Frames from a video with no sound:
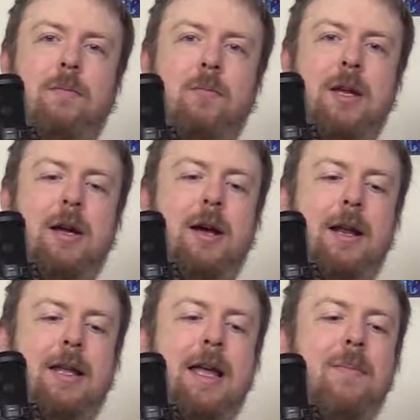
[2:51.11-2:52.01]
we got
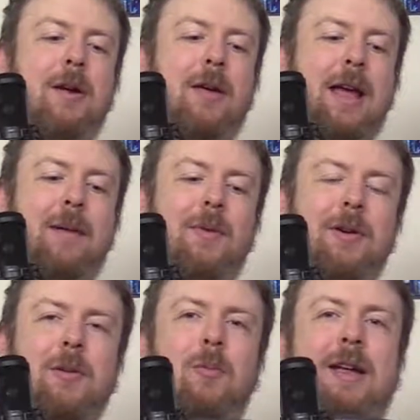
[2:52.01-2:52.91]
a Game Gear game.
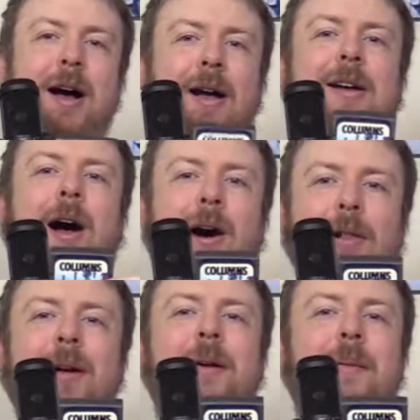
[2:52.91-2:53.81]
We got
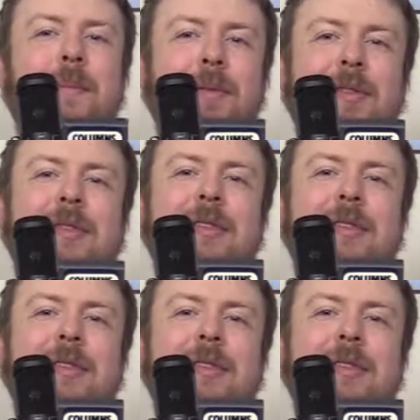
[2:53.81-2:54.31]
Columns.